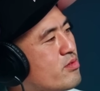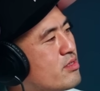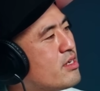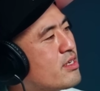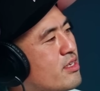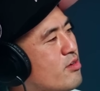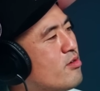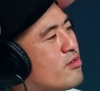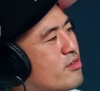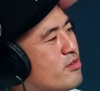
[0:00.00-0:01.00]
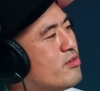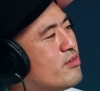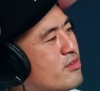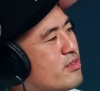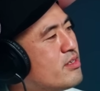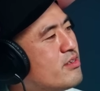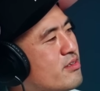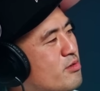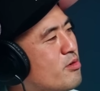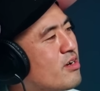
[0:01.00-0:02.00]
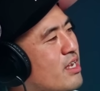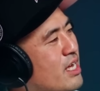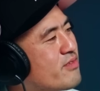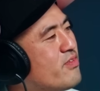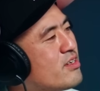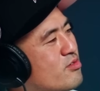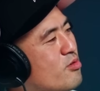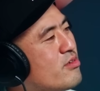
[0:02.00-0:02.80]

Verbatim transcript: like you don't you you don't got like funny